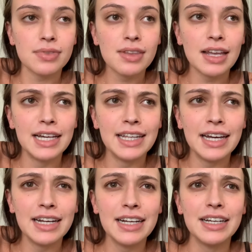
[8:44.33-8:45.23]
And
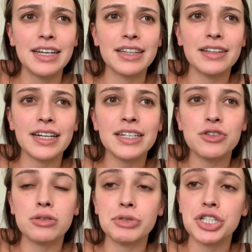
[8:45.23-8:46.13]
then the lady
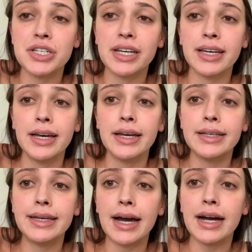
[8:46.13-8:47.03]
told me, she's like,
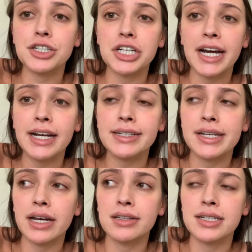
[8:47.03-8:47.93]
yeah, she had a
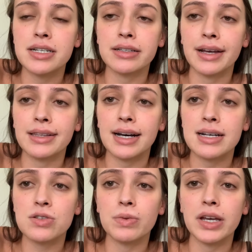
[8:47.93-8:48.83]
tail until like
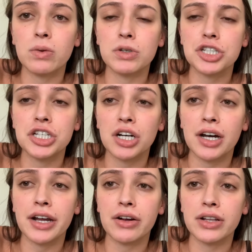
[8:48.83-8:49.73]
last week when she
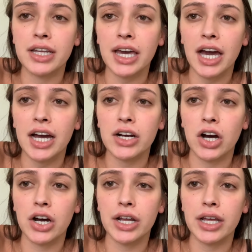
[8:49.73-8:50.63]
got out and the cat
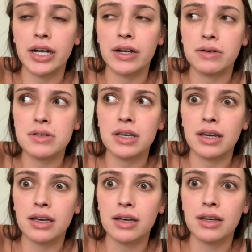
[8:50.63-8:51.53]
got it. And I was
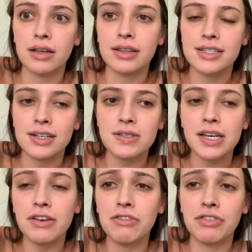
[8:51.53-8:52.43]
like, this sounds
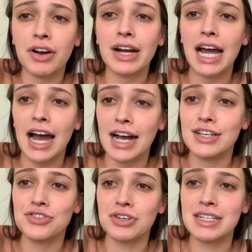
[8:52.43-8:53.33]
like a very high
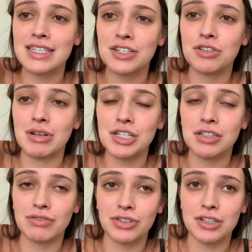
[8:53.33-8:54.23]
stress
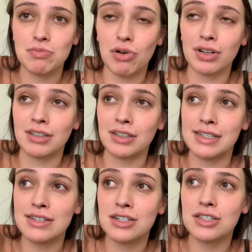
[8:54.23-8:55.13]
situation for this poor little
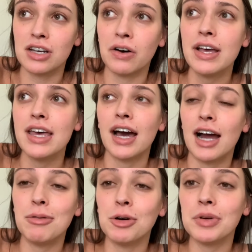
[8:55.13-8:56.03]
lizard. So
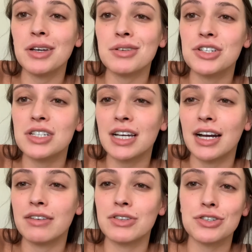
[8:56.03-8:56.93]
I'm hoping it was just
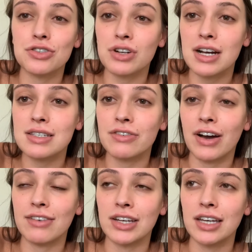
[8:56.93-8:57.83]
kind of the stress of
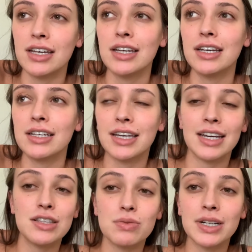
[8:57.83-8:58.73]
having
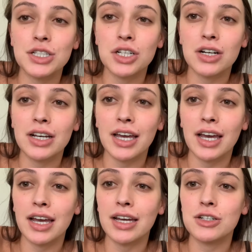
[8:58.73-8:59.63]
kids reach in her
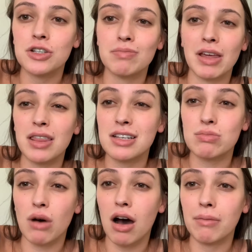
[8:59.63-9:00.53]
cage. This
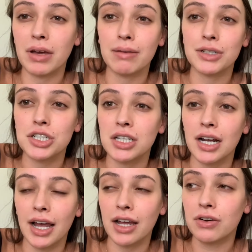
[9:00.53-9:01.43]
mom, maybe she
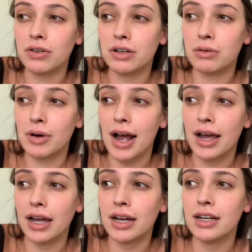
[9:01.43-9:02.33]
didn't handle her
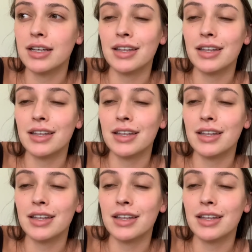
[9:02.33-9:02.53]
right.